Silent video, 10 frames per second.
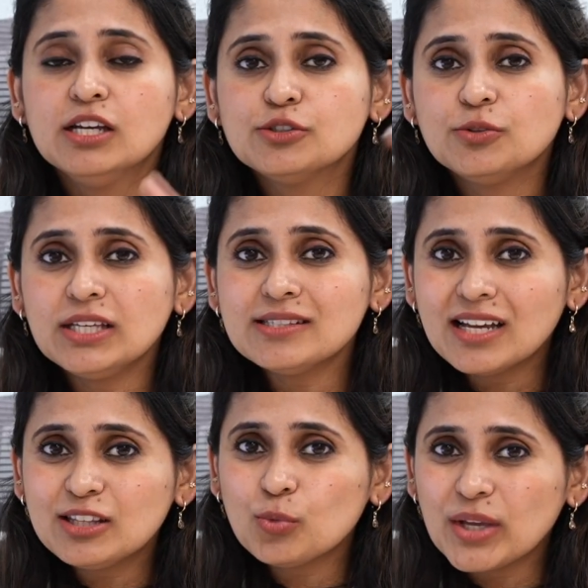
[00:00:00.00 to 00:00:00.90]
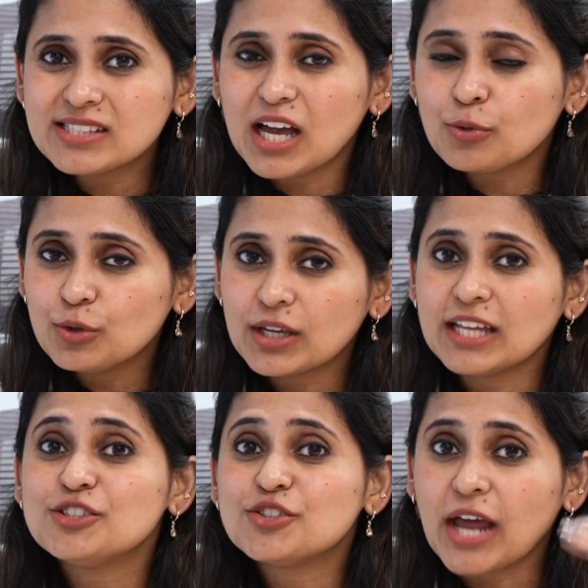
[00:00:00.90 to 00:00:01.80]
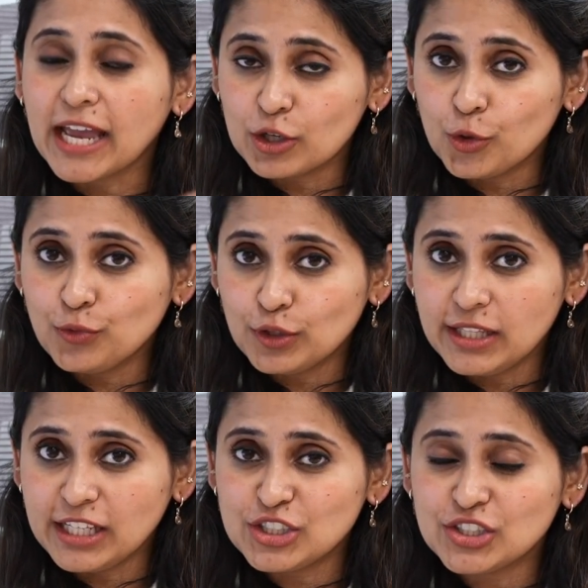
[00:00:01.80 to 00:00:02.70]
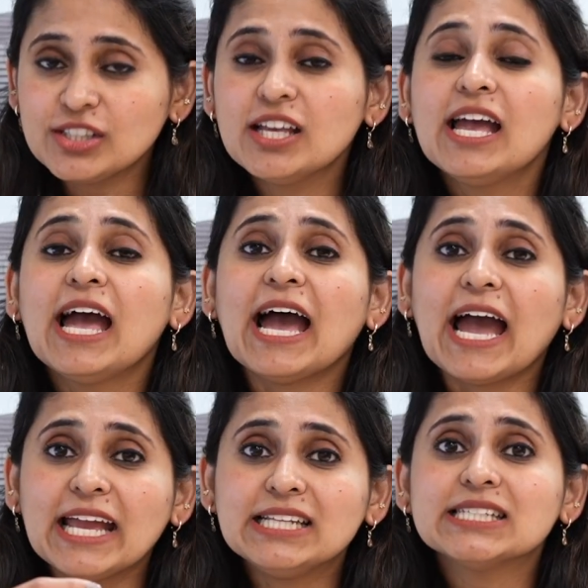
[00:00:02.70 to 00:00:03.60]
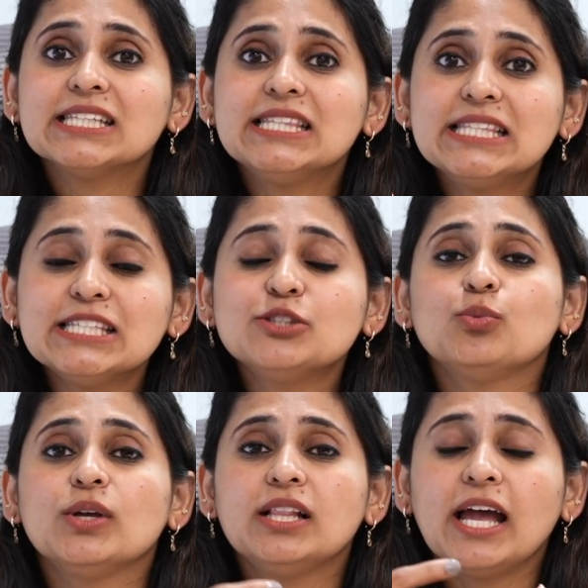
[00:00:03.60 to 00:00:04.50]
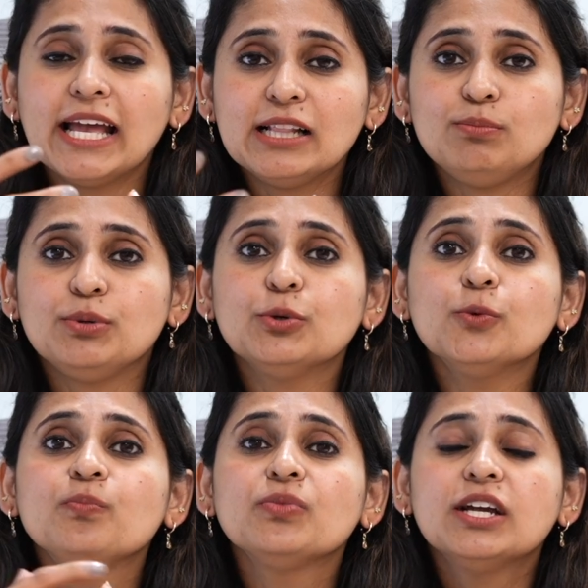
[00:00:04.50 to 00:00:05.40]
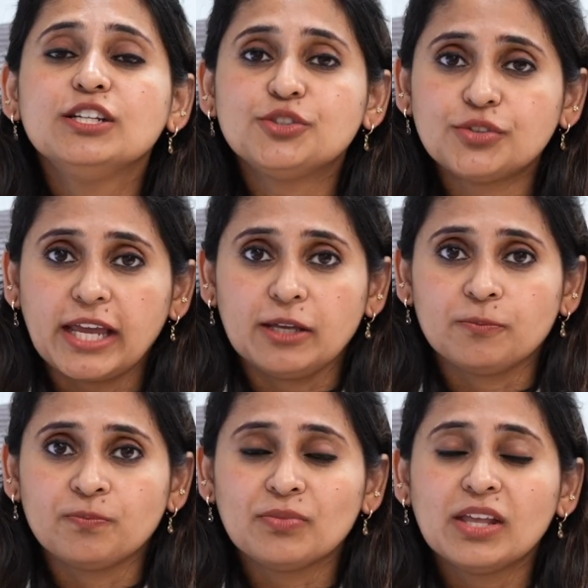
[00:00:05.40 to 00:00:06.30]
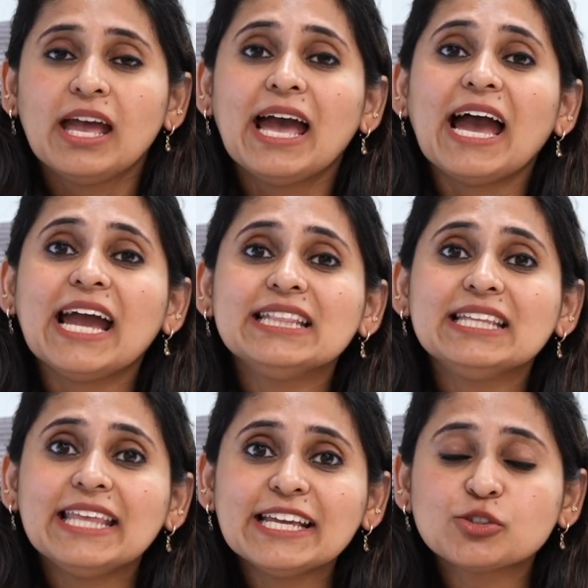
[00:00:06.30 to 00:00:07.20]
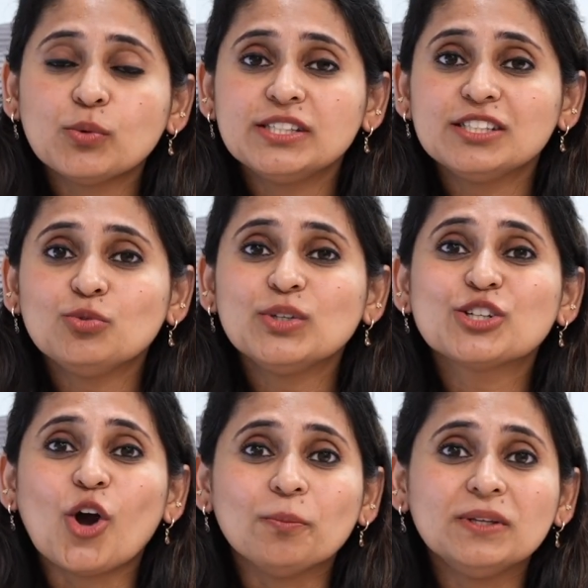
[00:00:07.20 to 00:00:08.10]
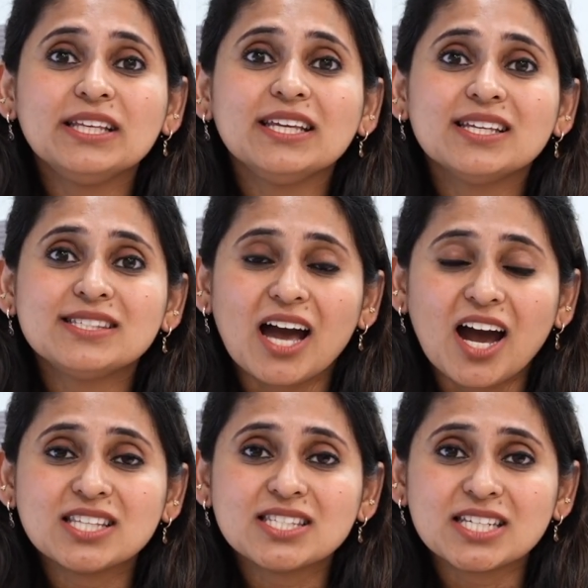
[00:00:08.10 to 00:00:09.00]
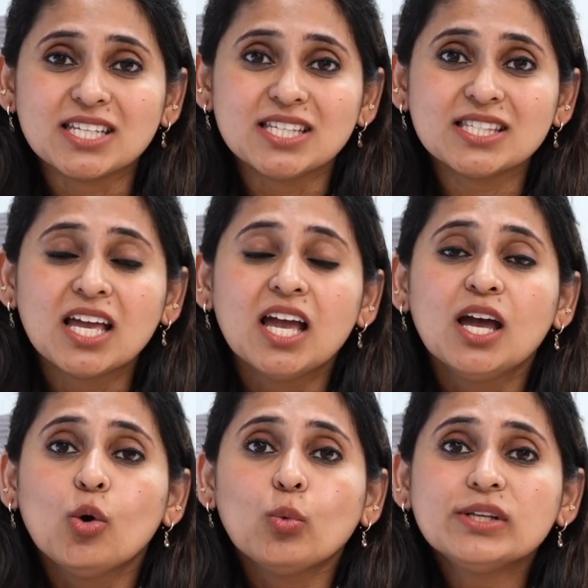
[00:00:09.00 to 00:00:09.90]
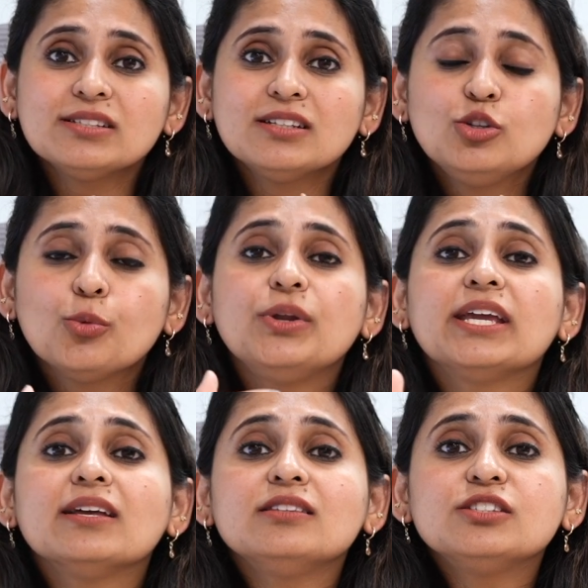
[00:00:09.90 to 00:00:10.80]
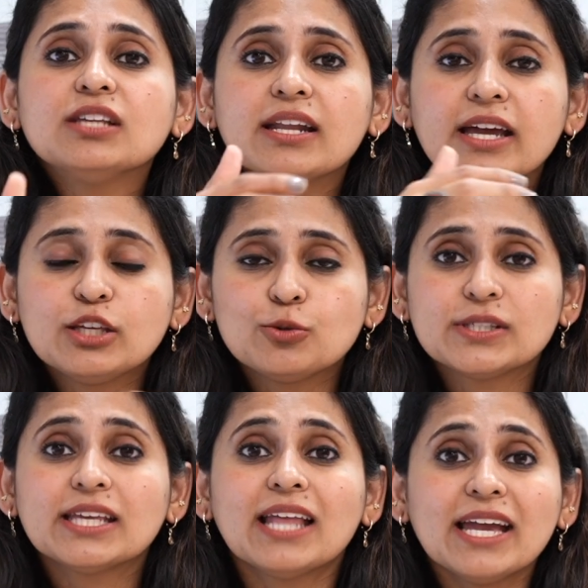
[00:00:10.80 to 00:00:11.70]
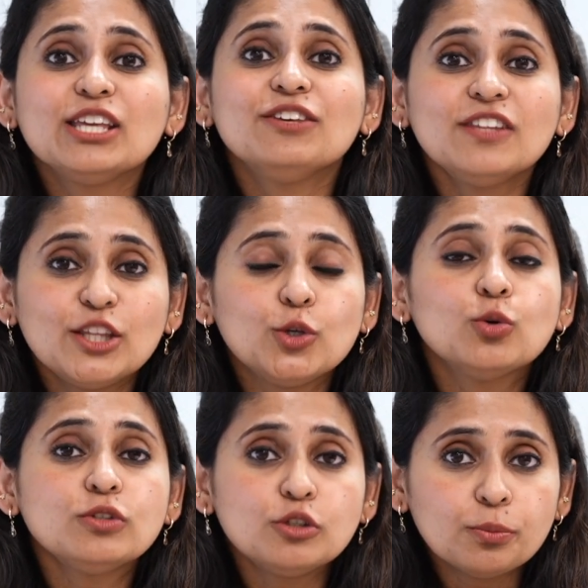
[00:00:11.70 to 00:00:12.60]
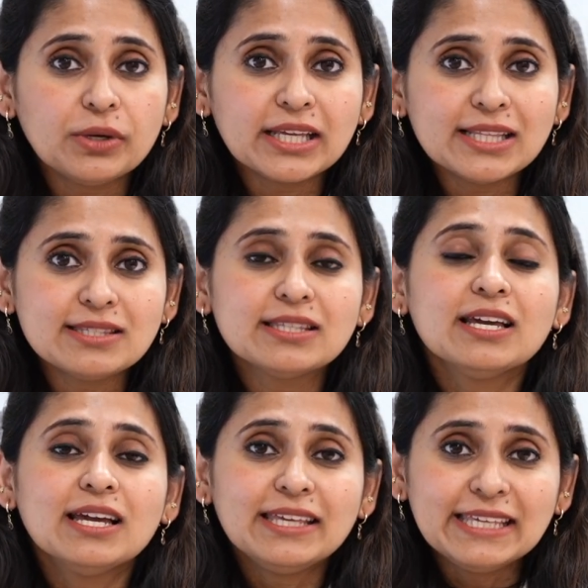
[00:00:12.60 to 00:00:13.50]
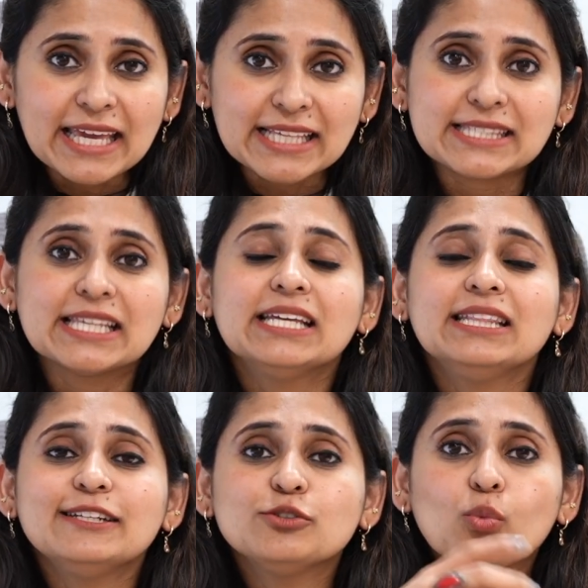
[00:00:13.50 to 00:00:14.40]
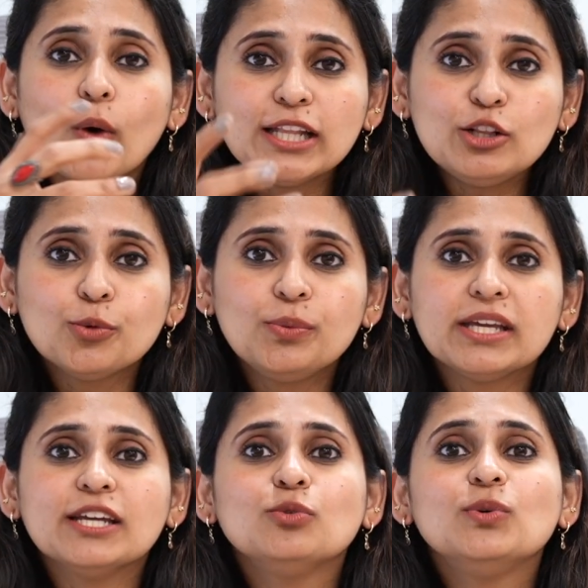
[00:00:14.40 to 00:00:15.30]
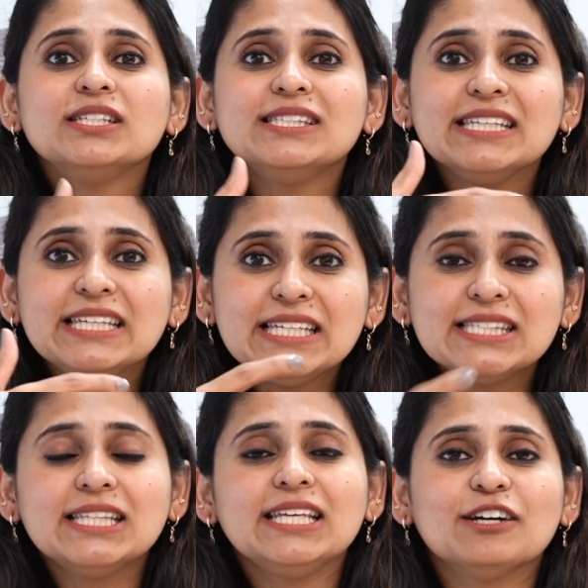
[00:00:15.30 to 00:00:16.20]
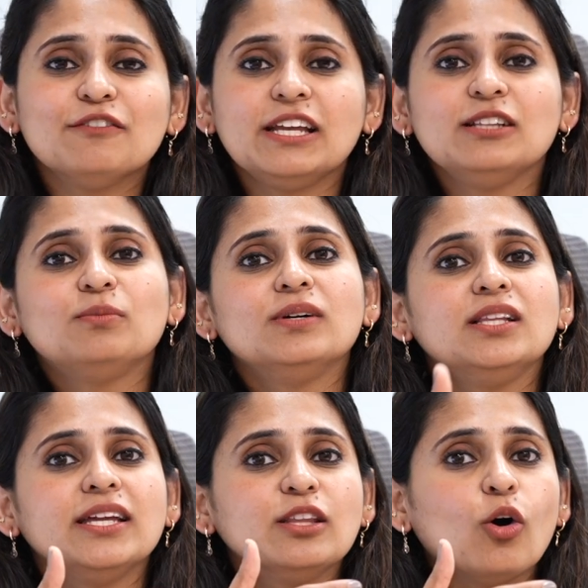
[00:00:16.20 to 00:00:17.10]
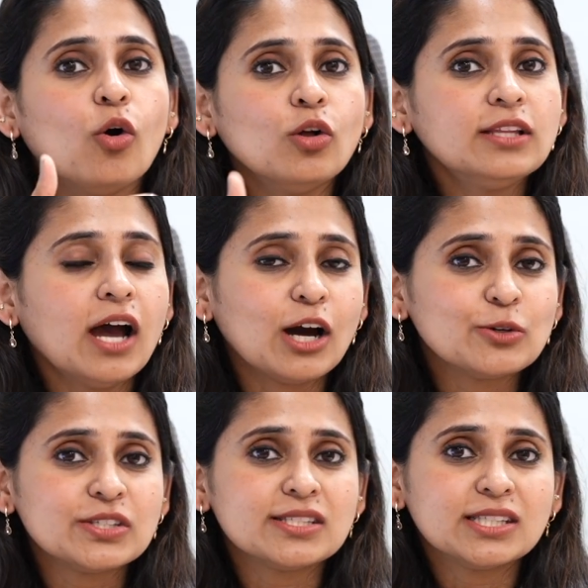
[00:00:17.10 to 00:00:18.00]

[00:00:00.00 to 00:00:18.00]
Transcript: So these are the ways how you can track ovulation, and this will help you try. And the next question which commonly is asked is, which are the lubricants that I use? Can I even use lubricants? Yes, there is one lubricant which is easily available in all the houses,